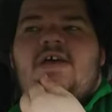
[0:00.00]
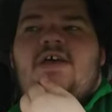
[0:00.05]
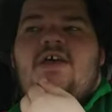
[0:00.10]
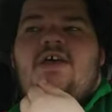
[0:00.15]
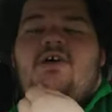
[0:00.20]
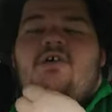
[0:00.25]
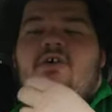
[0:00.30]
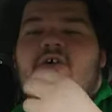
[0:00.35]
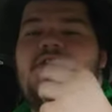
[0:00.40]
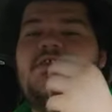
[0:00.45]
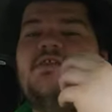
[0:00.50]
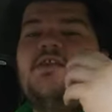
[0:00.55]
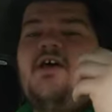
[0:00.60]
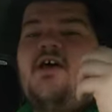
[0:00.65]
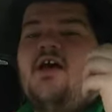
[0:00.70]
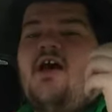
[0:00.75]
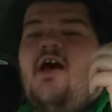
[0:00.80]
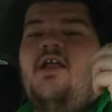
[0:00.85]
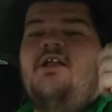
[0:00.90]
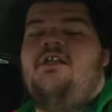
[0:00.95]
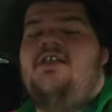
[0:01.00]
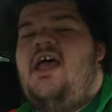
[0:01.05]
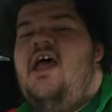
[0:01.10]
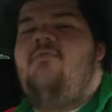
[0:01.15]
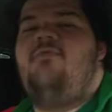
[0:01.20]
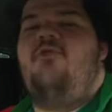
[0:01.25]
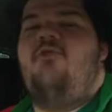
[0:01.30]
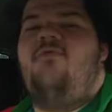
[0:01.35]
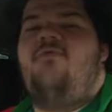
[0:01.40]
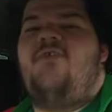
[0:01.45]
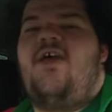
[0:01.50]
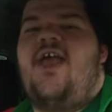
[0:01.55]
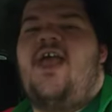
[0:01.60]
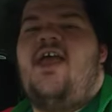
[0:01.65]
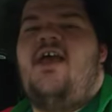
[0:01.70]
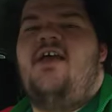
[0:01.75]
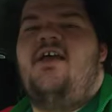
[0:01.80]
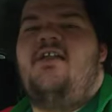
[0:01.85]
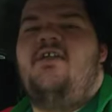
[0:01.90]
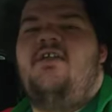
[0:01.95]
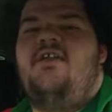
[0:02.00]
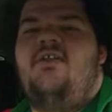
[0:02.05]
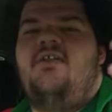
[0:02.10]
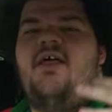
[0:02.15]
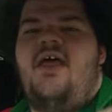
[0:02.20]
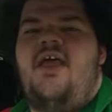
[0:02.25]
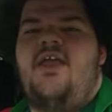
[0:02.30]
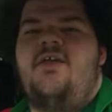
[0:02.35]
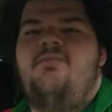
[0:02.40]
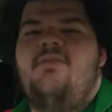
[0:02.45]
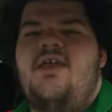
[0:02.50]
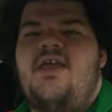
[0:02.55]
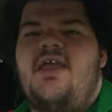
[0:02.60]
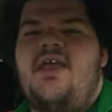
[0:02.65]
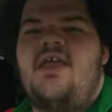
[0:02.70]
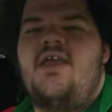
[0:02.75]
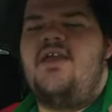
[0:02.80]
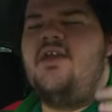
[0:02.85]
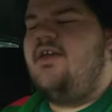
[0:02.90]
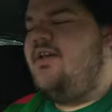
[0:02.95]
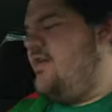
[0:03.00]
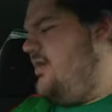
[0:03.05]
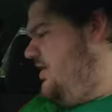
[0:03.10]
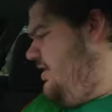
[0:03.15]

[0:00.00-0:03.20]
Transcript: who is a Deadpool fan like me.